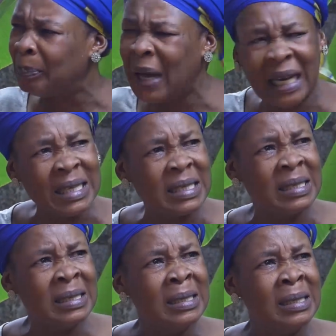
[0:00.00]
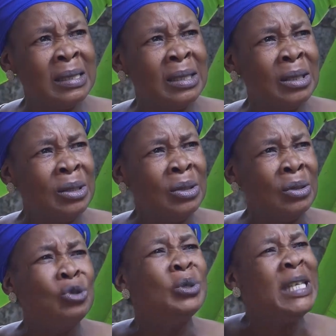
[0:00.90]
palace
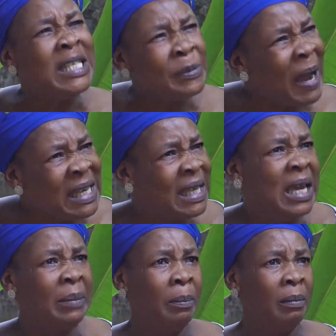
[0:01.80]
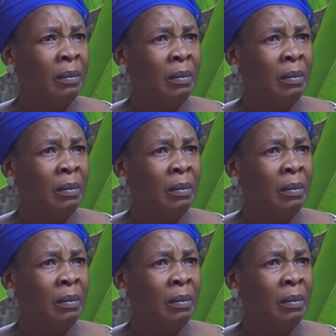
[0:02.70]
to despise him.